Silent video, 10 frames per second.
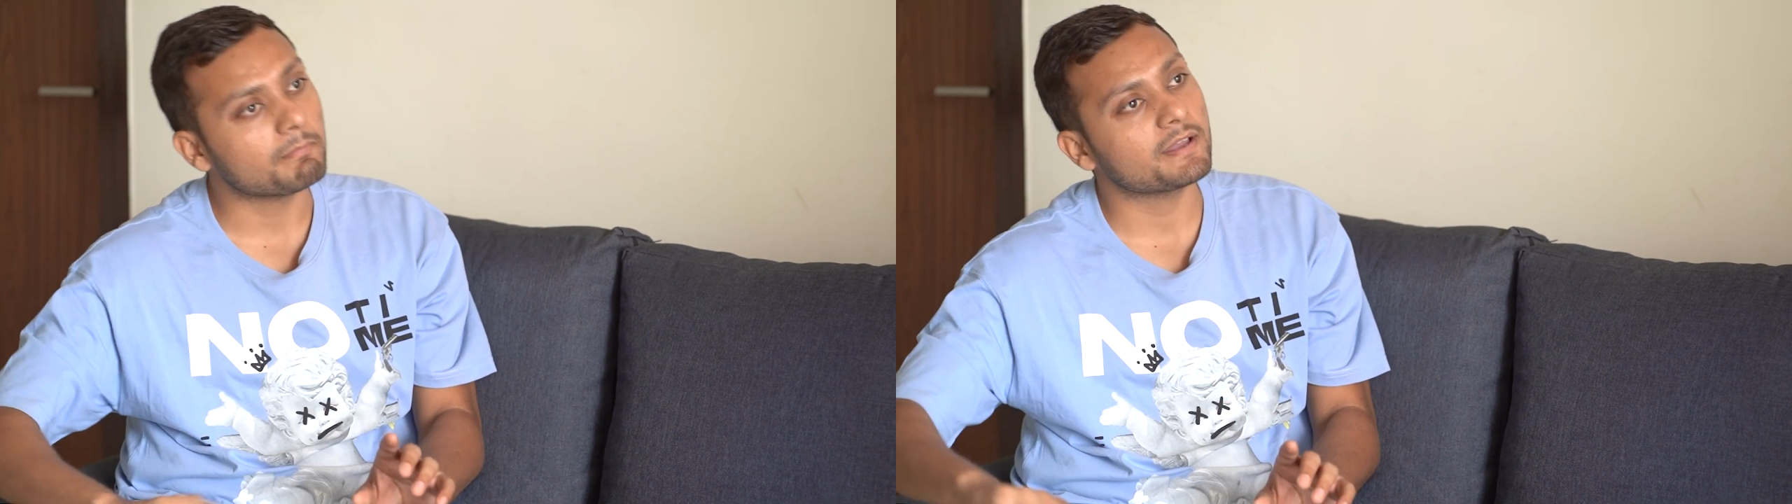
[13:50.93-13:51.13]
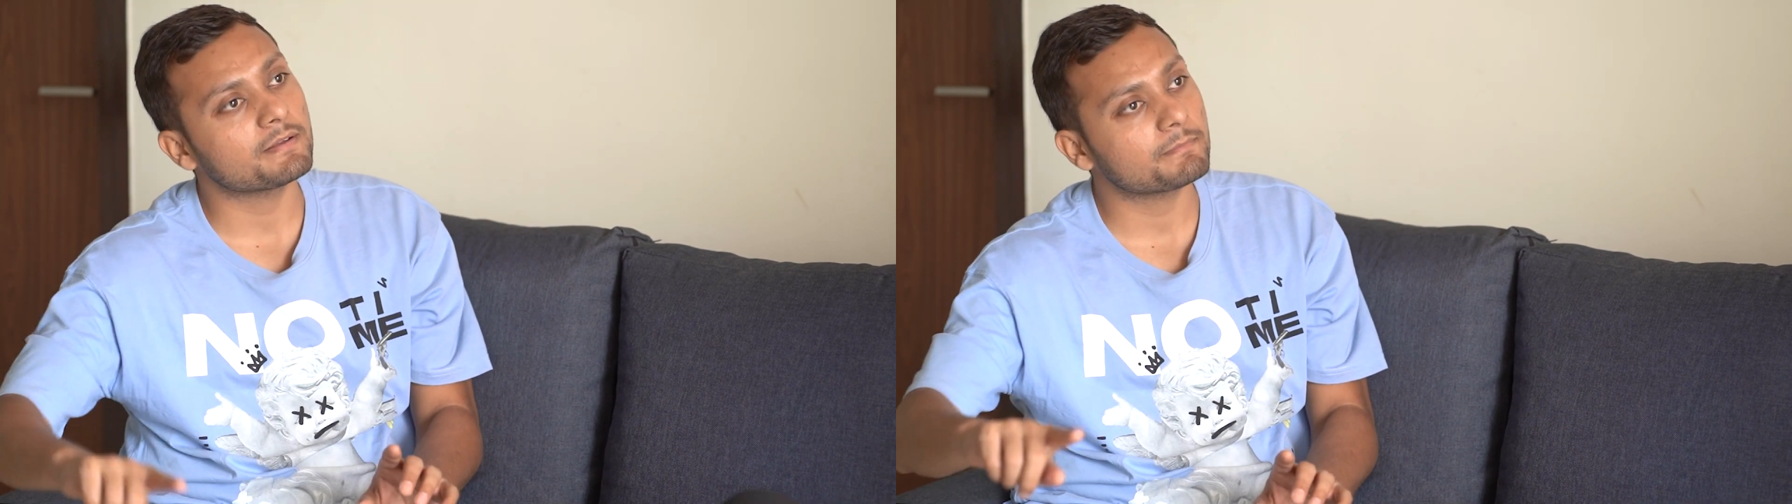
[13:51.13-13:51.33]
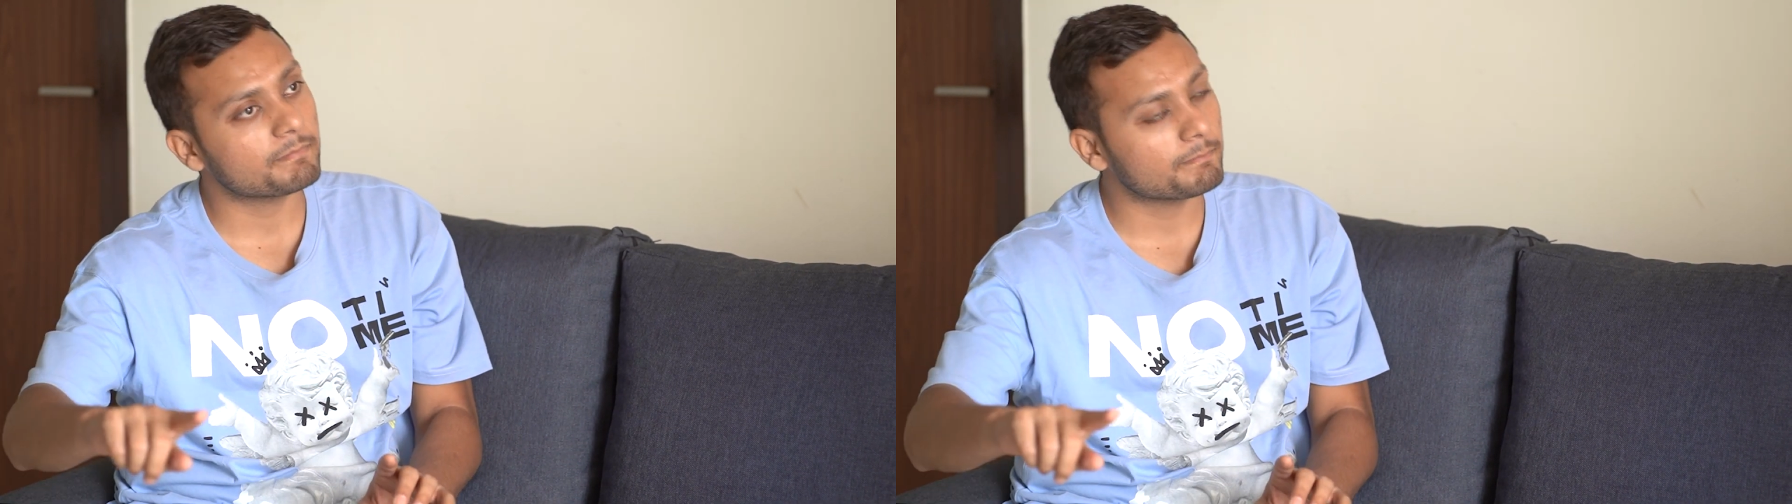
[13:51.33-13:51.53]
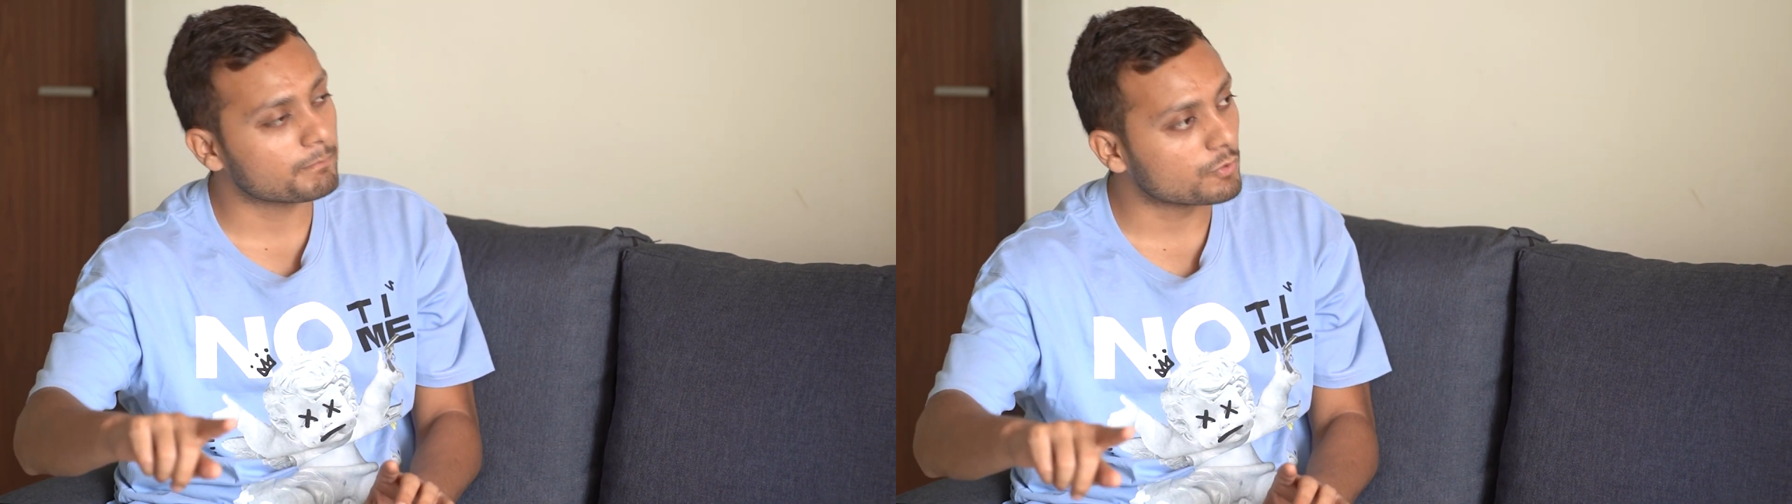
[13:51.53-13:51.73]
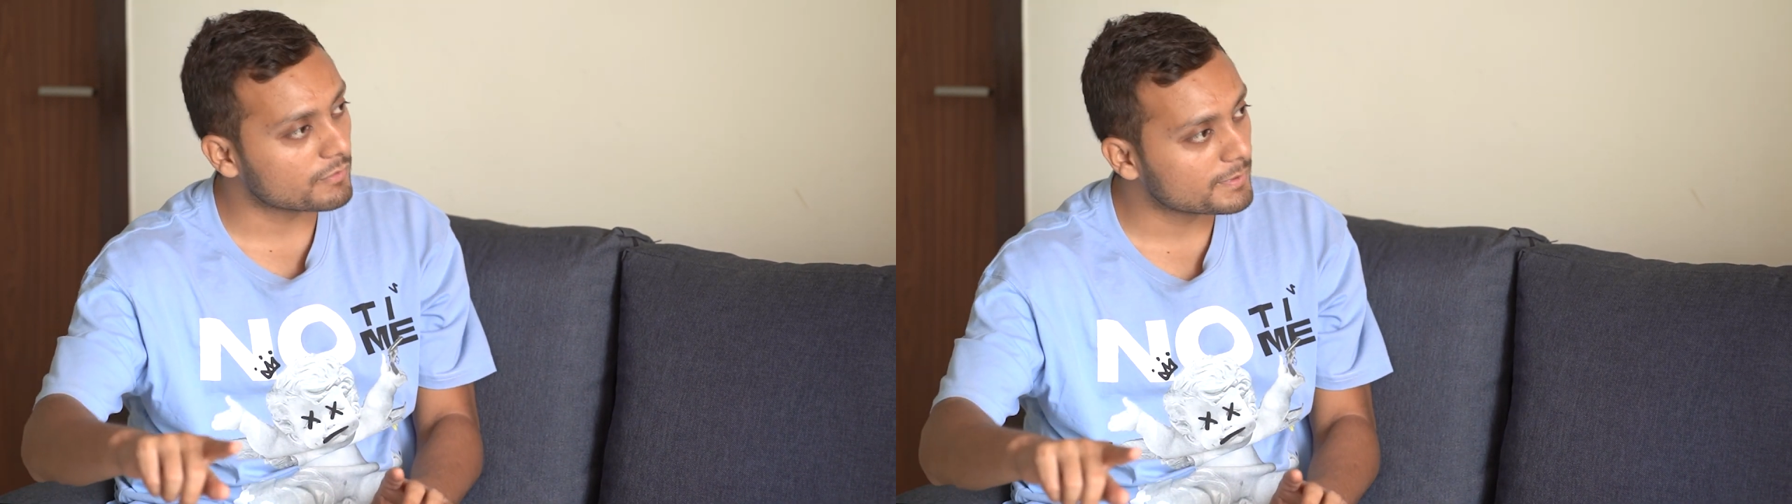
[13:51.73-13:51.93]
main
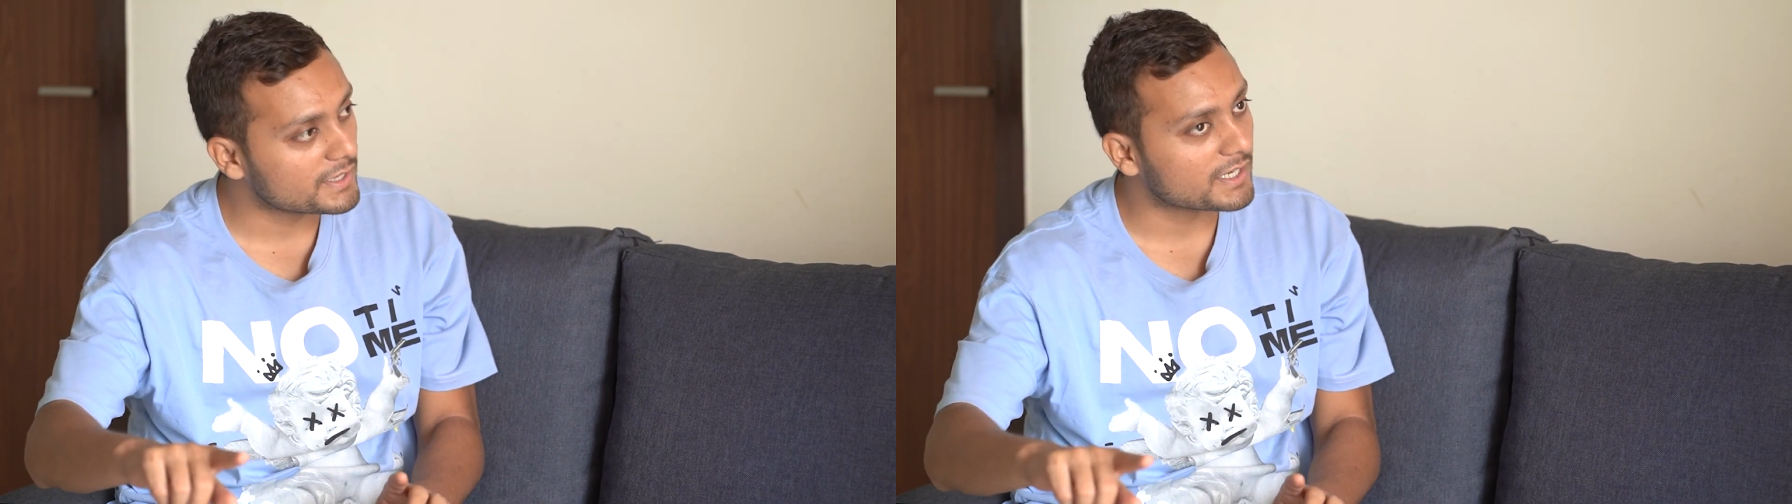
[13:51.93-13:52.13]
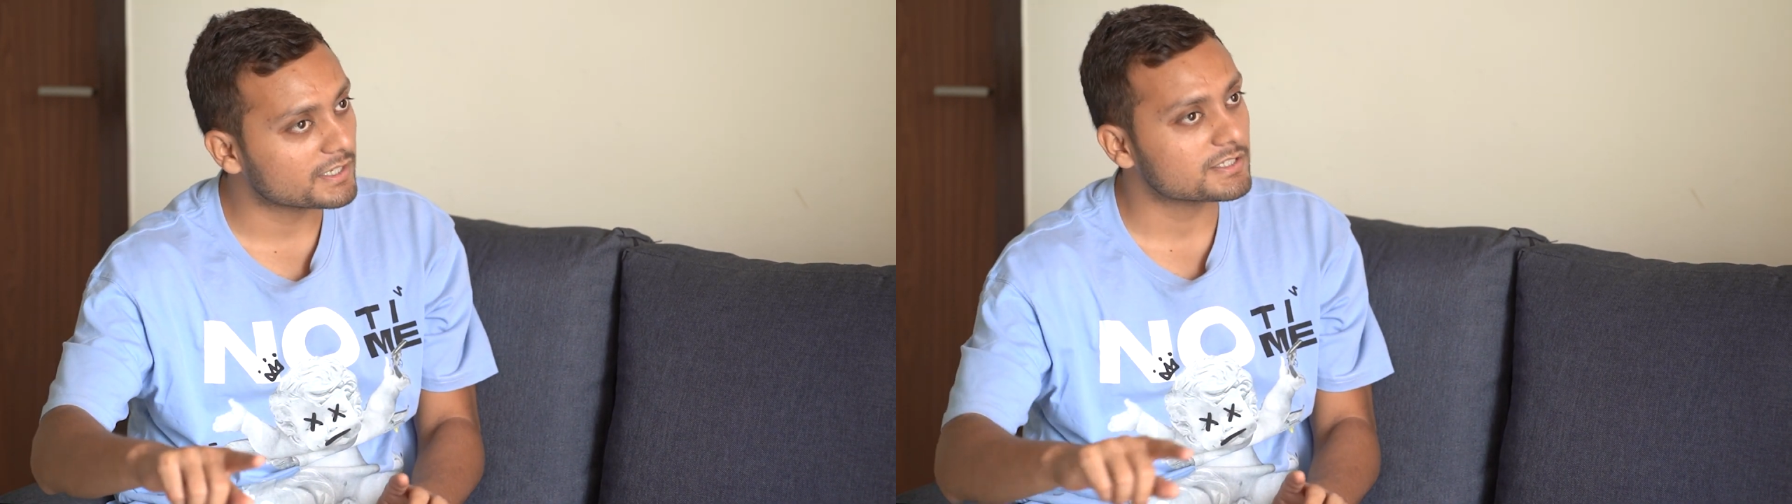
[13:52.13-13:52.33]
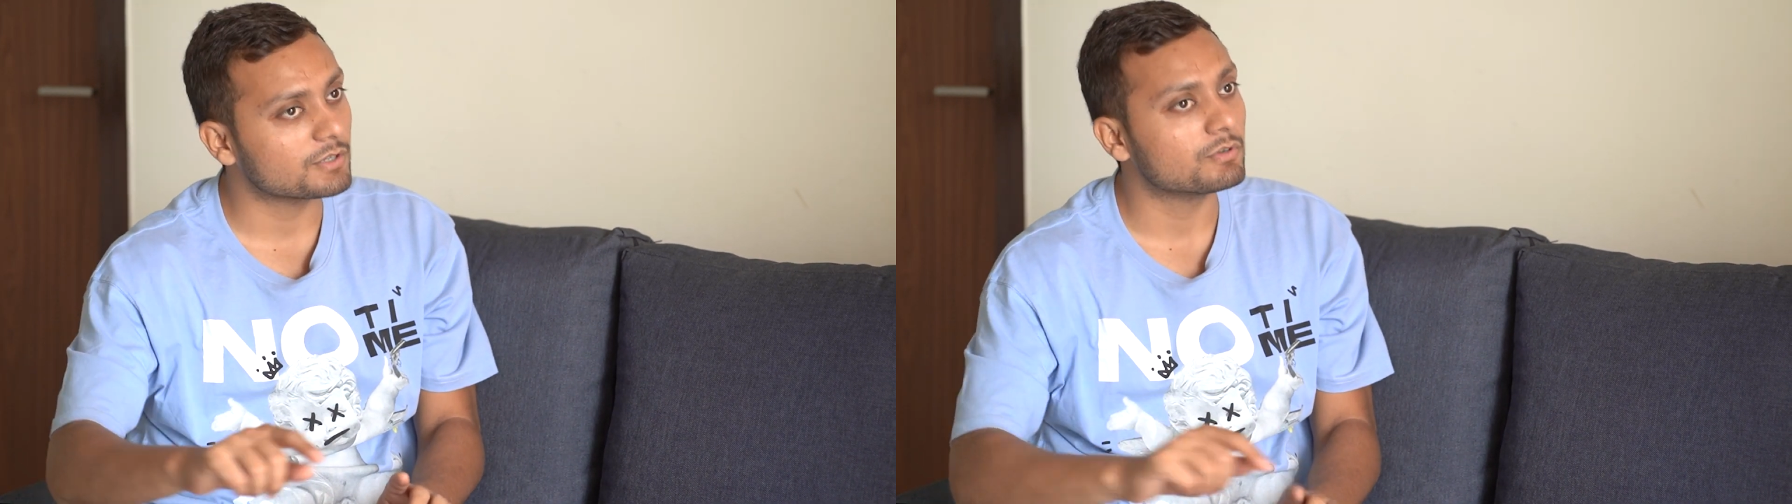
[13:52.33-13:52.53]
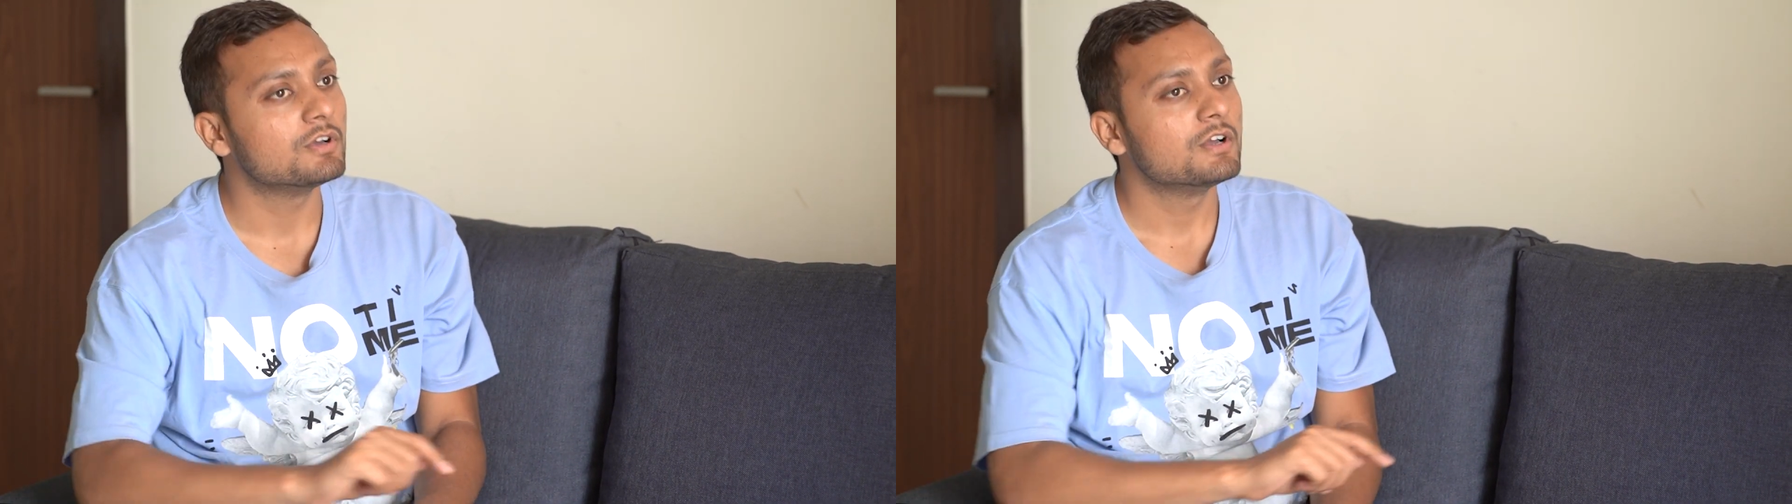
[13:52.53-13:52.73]
movie bhi dekhne jaun.